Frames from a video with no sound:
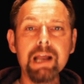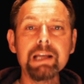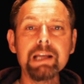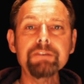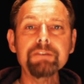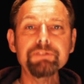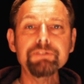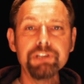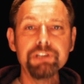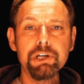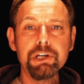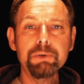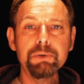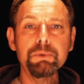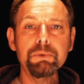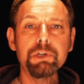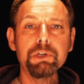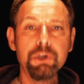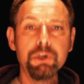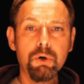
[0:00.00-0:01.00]
Brave
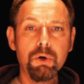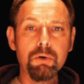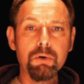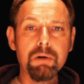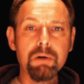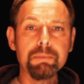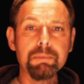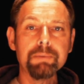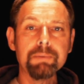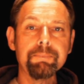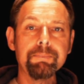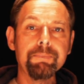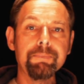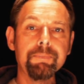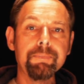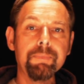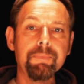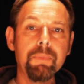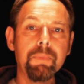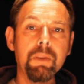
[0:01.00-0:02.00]
New Europe.
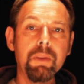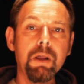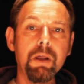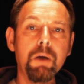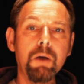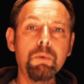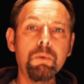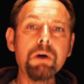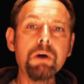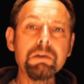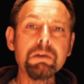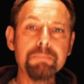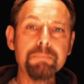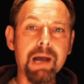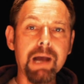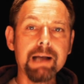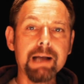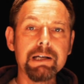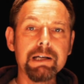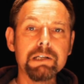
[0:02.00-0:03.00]
Welcome
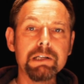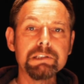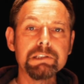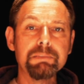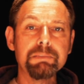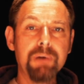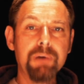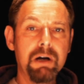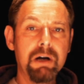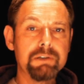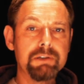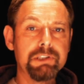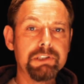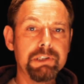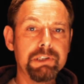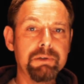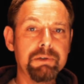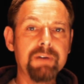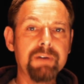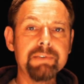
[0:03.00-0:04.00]
back to part
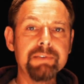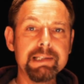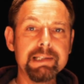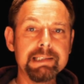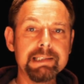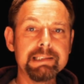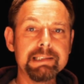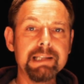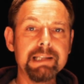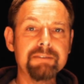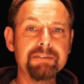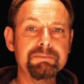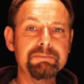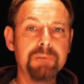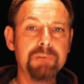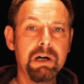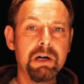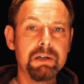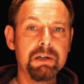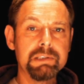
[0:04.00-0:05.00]
two of this seven
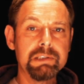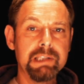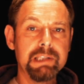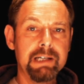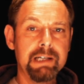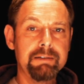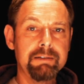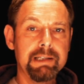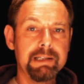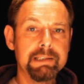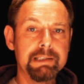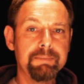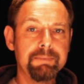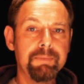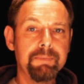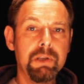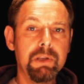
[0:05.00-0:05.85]
part series